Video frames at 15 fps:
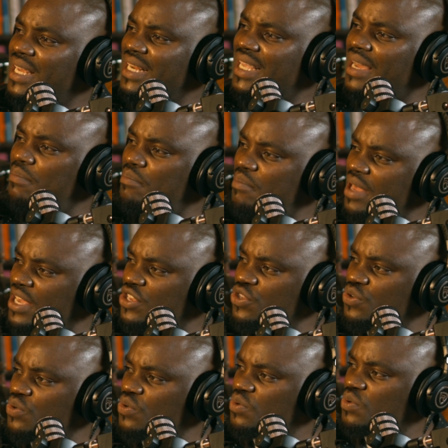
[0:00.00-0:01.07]
that can make
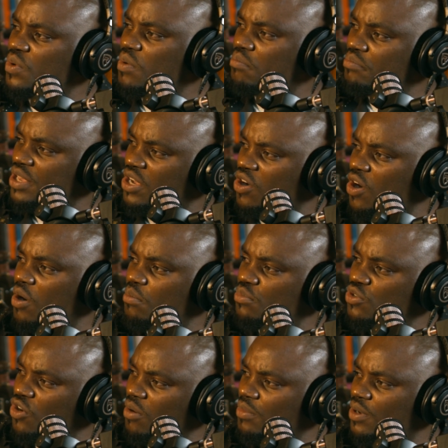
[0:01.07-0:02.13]
you
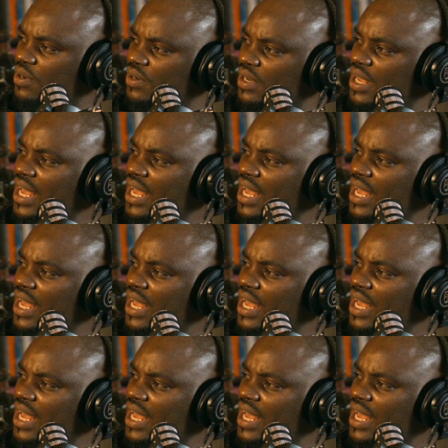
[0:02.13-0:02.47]
become normal